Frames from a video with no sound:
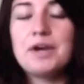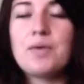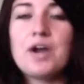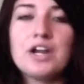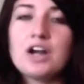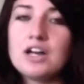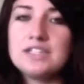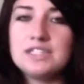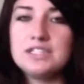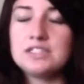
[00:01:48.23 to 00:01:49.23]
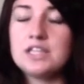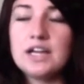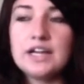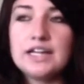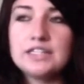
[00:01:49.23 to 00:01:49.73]
marijuana causes
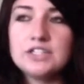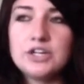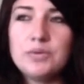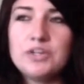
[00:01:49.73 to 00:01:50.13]
lung cancer,